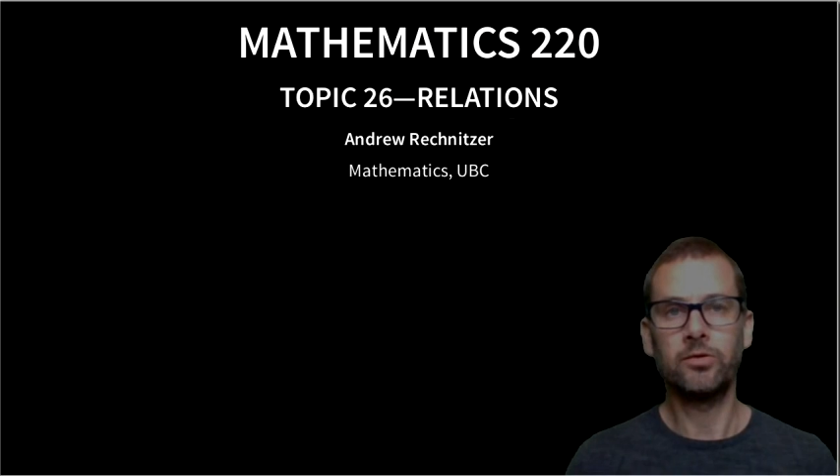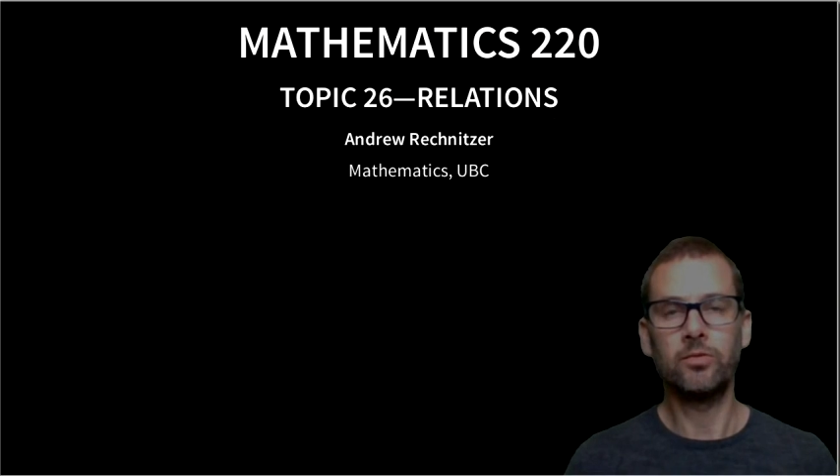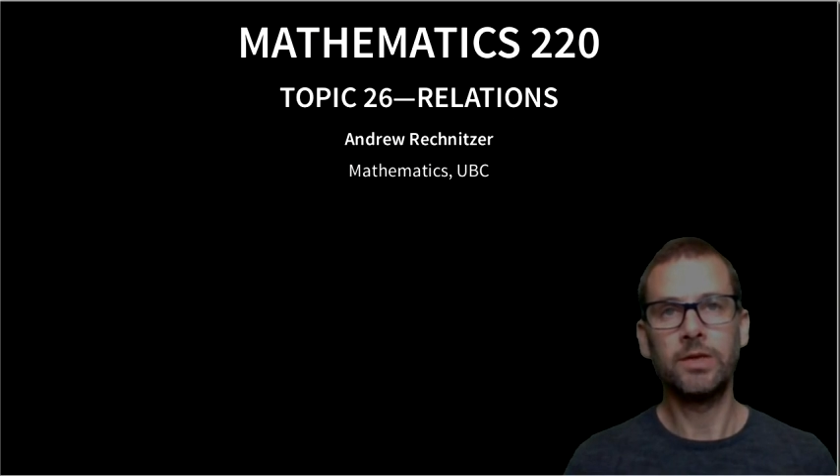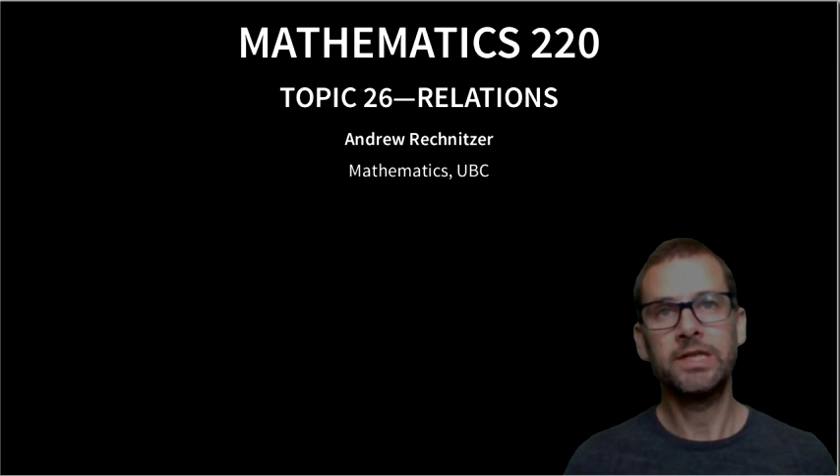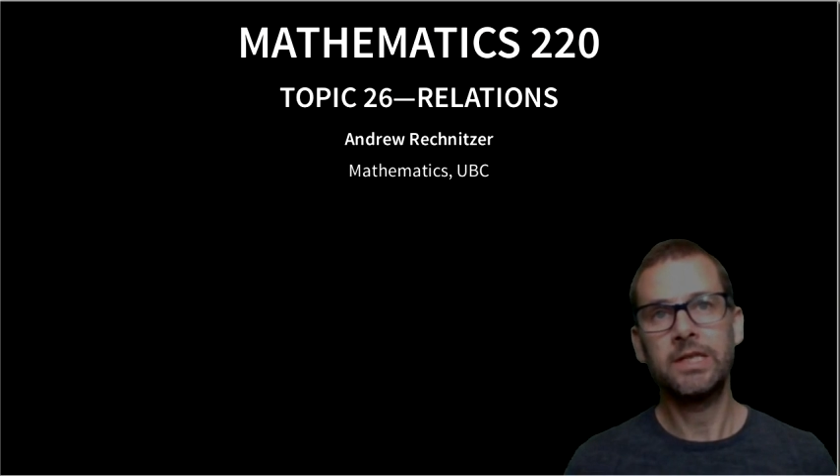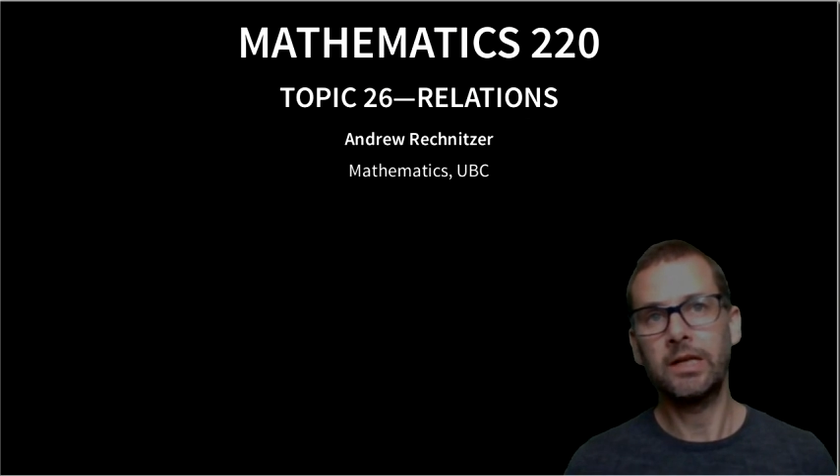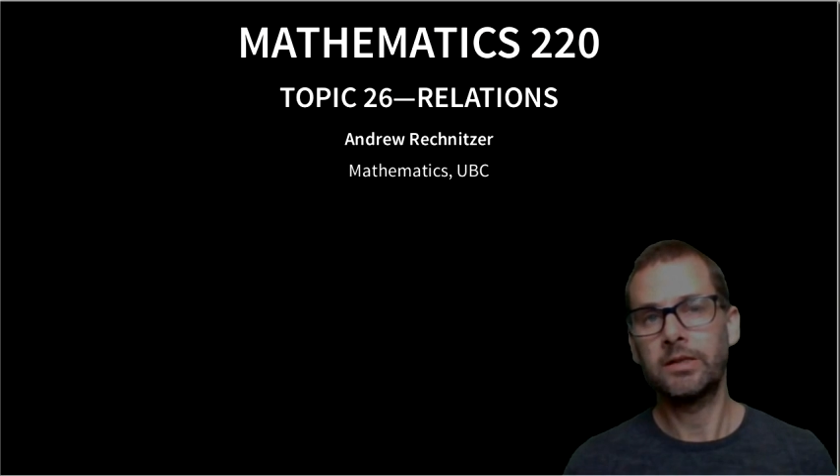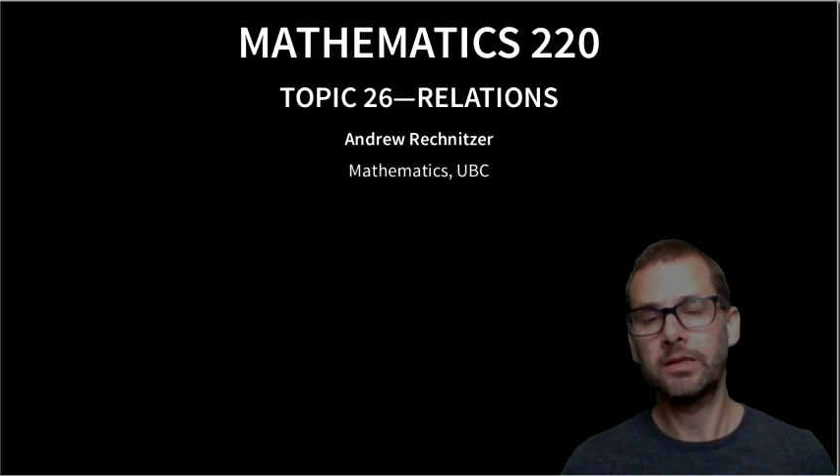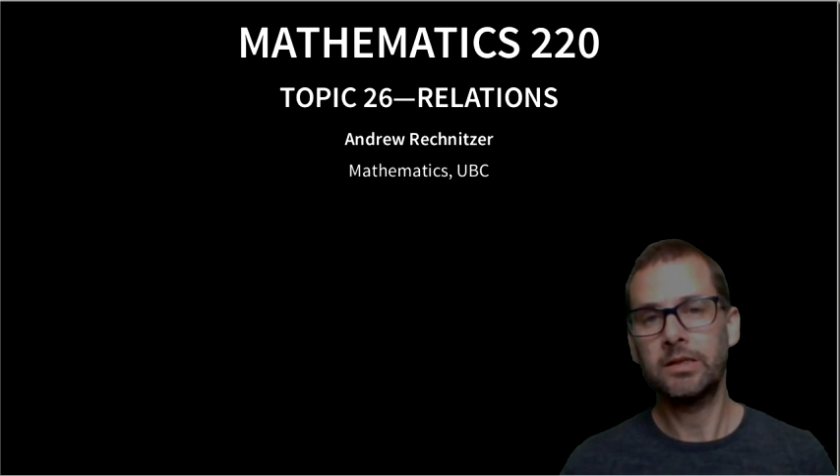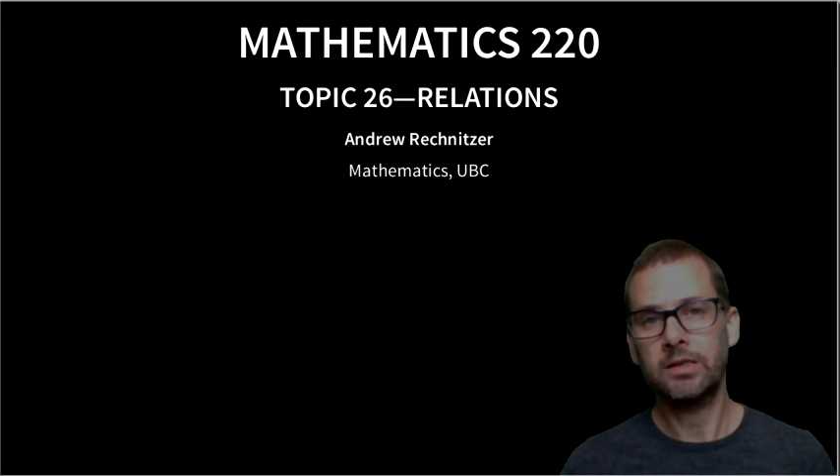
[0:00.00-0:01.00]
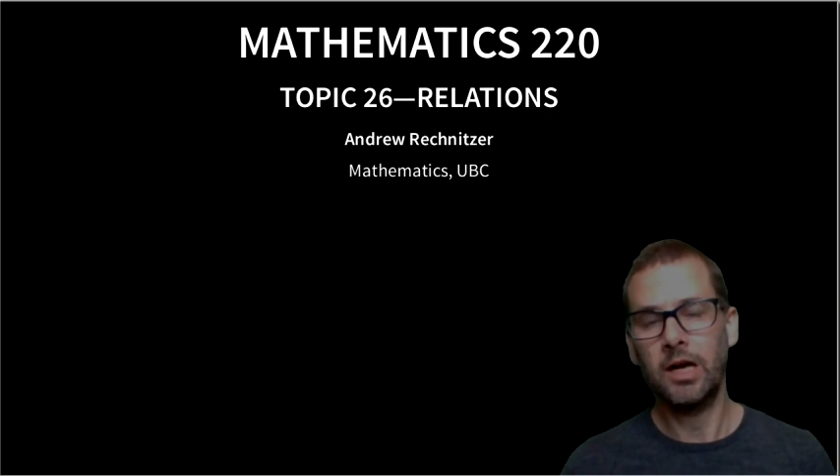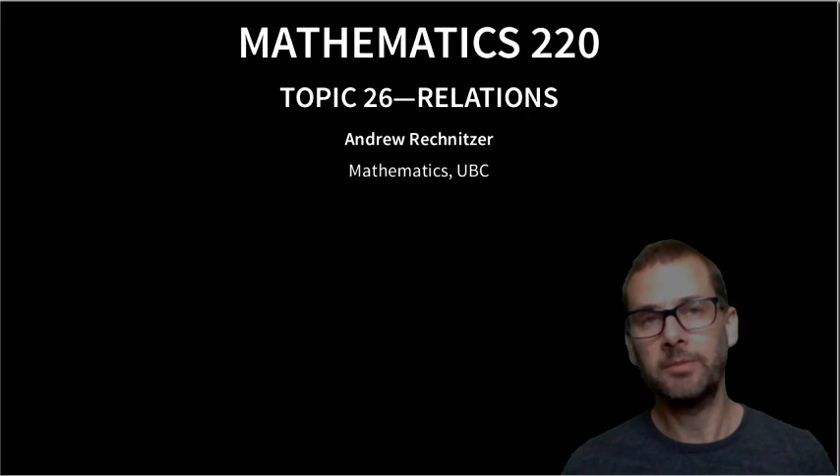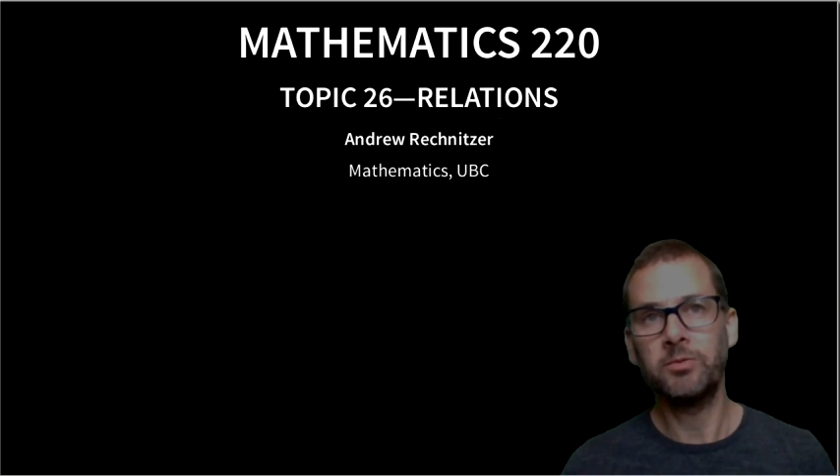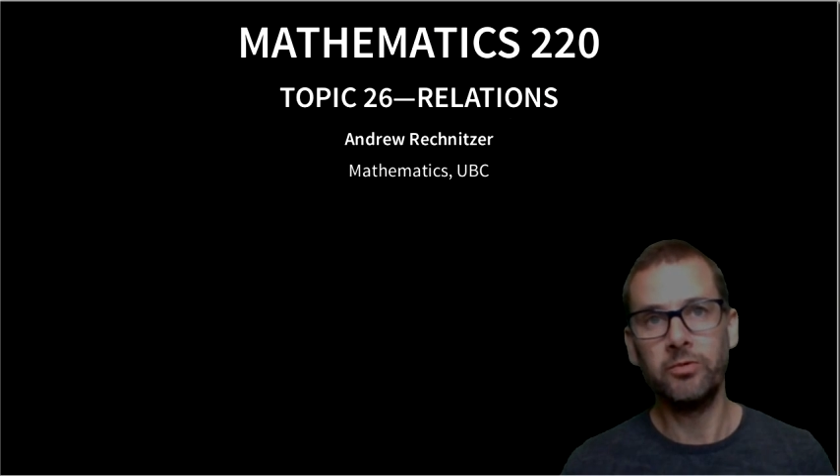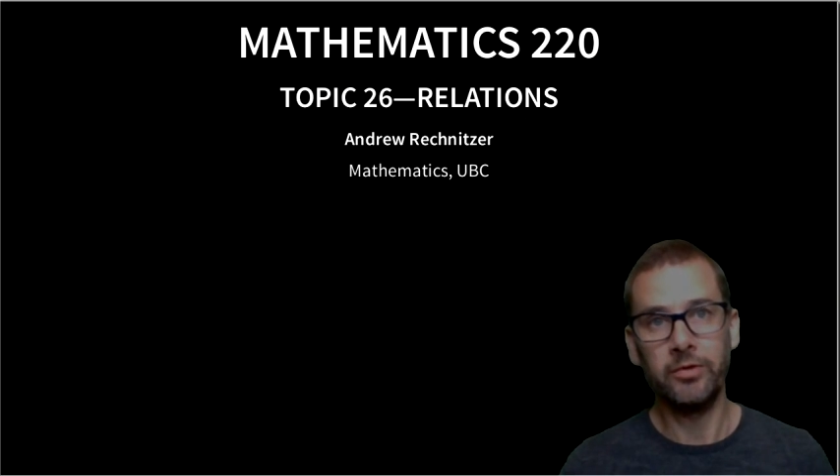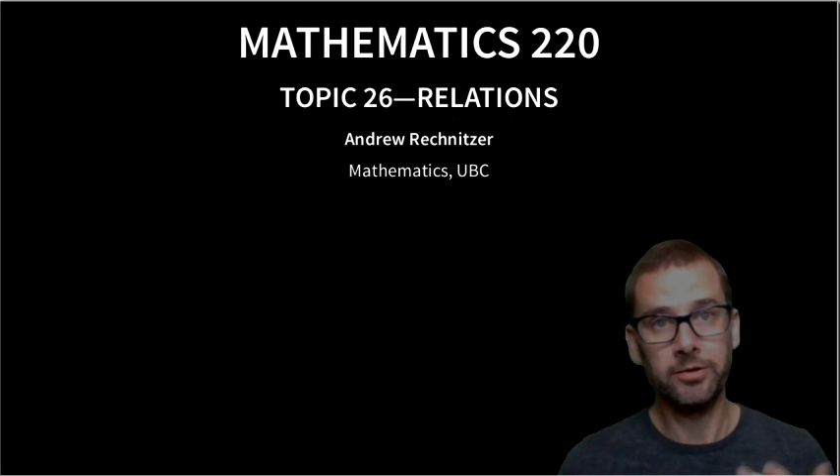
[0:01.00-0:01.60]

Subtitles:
with sets, it's time to move on